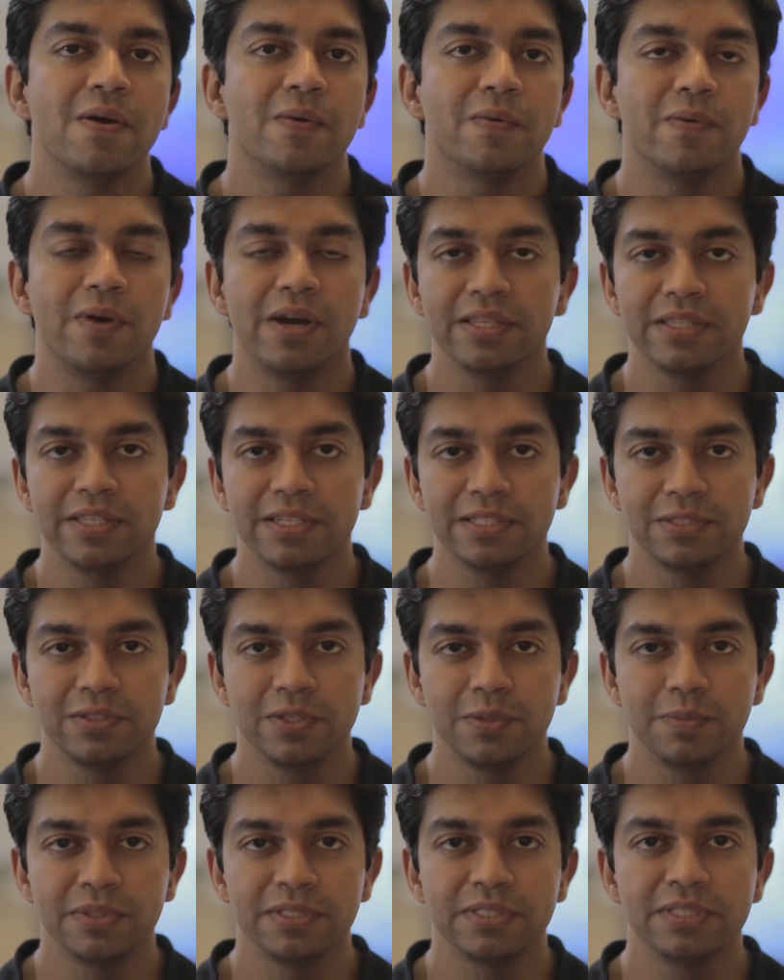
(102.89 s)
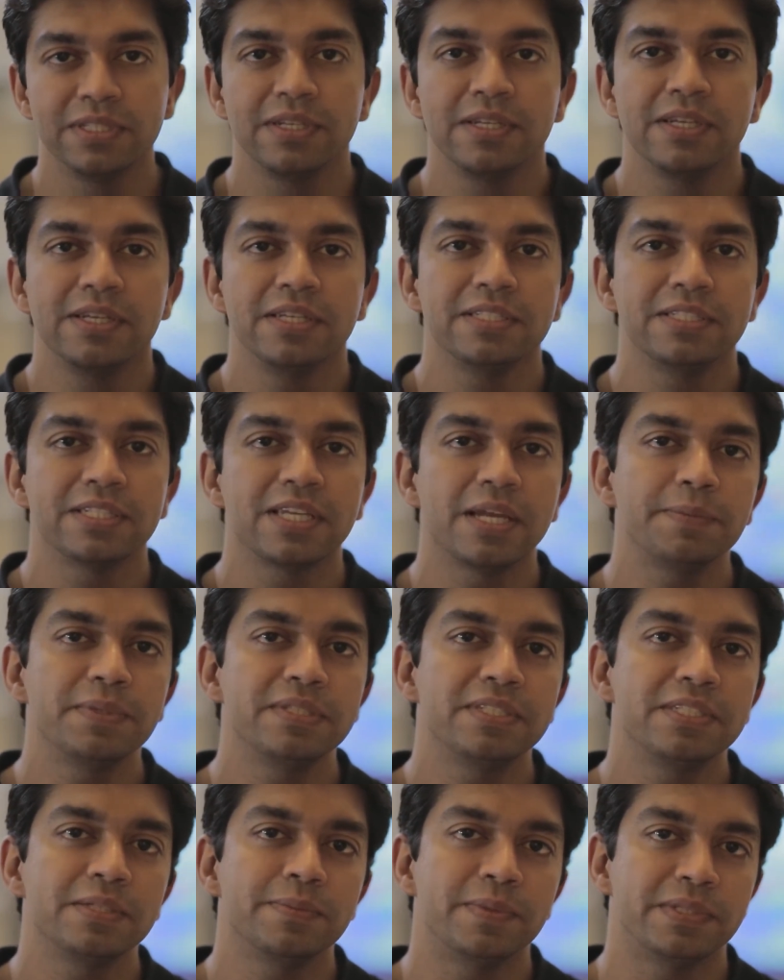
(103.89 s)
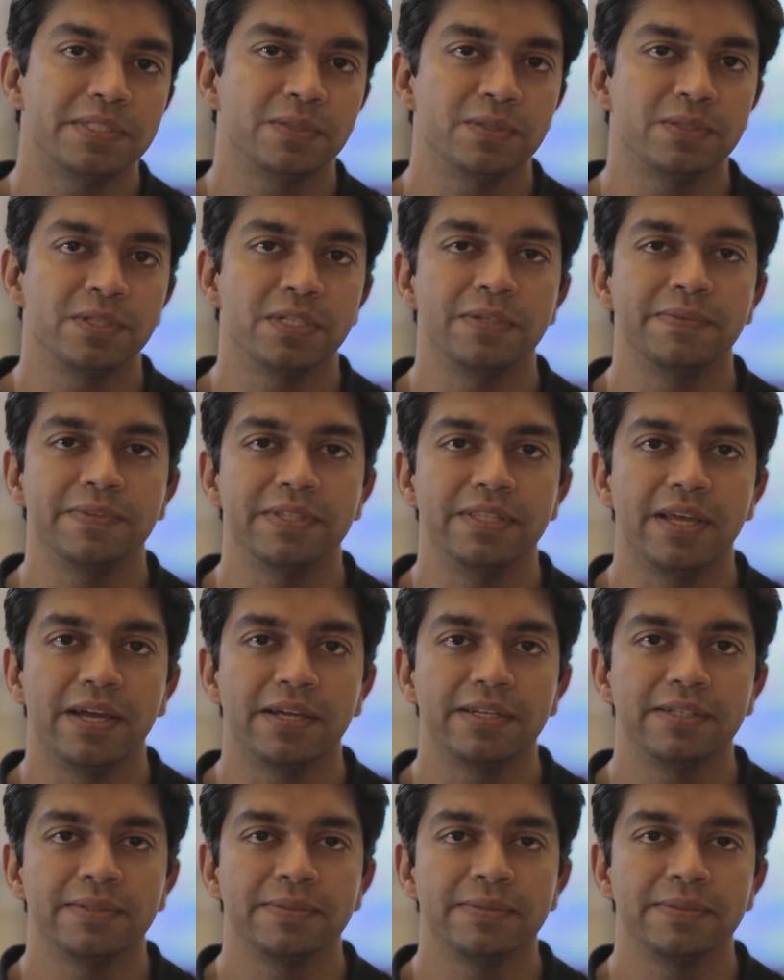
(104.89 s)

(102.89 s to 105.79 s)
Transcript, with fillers: Why there's so much skepticism associated with that?